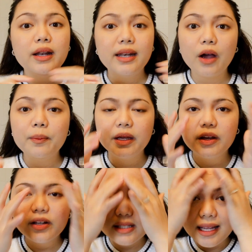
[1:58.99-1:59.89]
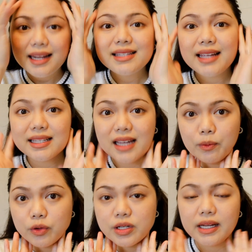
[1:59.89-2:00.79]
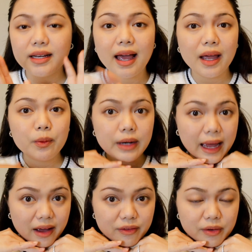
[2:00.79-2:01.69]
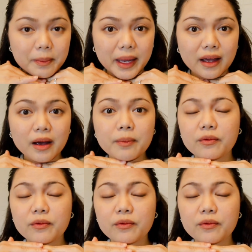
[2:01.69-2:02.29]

Now, because it is nighttime routine, I would have makeup